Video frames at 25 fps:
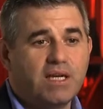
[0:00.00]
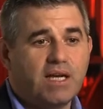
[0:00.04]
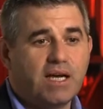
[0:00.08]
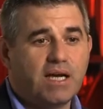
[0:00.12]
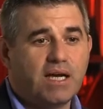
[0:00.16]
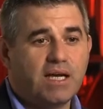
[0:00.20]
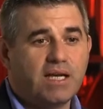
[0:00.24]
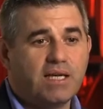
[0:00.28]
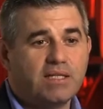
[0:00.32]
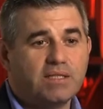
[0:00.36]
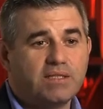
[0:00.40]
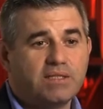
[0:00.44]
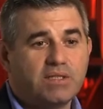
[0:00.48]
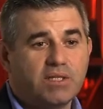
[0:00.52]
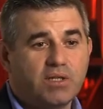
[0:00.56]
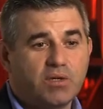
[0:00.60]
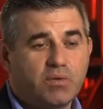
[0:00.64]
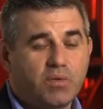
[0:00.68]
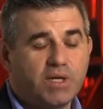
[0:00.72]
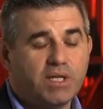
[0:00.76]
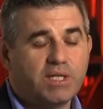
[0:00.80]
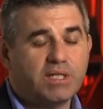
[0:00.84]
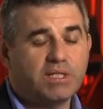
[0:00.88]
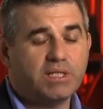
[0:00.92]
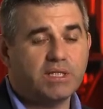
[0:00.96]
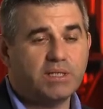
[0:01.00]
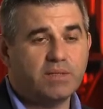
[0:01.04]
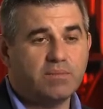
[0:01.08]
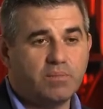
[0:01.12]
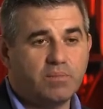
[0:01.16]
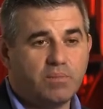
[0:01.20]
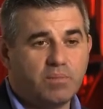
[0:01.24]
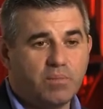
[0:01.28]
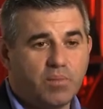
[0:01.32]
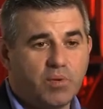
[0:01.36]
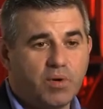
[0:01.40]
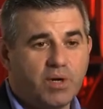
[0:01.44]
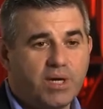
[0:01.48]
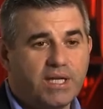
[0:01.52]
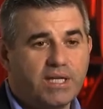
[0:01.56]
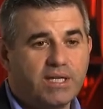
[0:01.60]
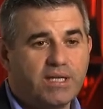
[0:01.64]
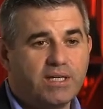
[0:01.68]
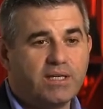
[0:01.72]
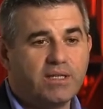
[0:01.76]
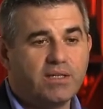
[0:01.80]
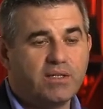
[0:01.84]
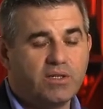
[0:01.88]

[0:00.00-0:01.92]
uh, to quickly bring